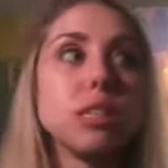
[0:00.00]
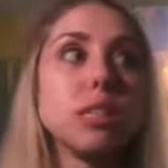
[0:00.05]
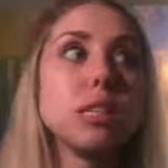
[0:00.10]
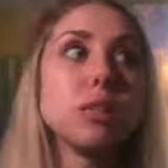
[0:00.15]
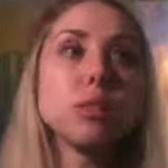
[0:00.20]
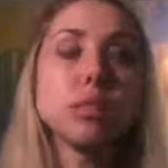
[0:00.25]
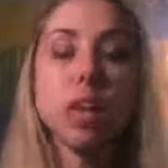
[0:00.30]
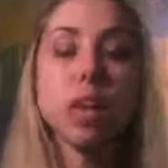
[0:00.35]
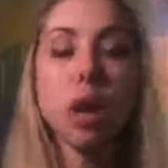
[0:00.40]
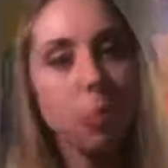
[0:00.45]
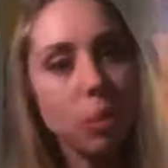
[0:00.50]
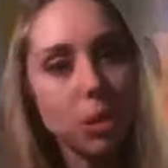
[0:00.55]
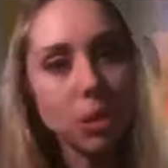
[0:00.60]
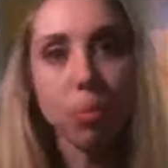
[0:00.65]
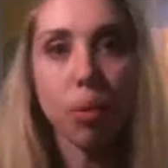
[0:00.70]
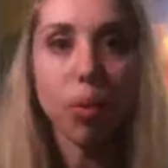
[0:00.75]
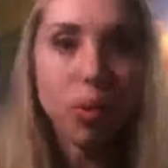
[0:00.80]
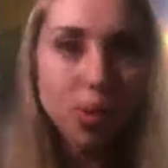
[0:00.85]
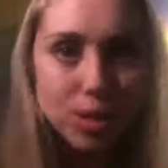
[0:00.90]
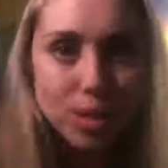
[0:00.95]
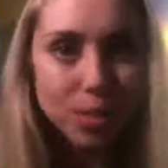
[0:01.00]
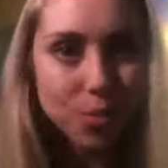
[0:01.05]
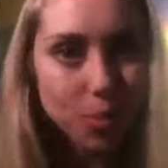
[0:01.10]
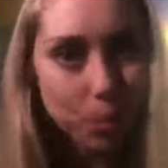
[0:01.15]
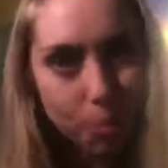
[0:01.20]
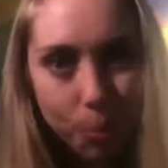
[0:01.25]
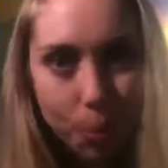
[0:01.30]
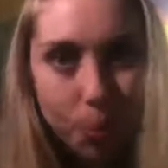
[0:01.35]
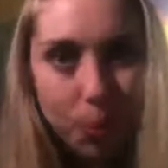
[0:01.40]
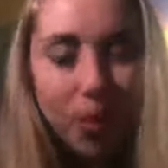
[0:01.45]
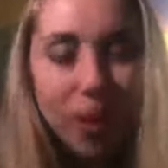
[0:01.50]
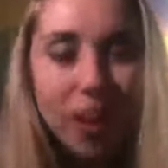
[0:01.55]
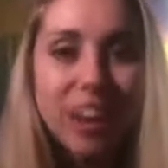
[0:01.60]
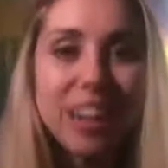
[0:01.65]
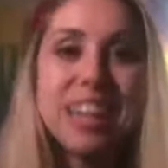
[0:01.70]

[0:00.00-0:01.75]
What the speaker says: and he was helping the poorest of the poor,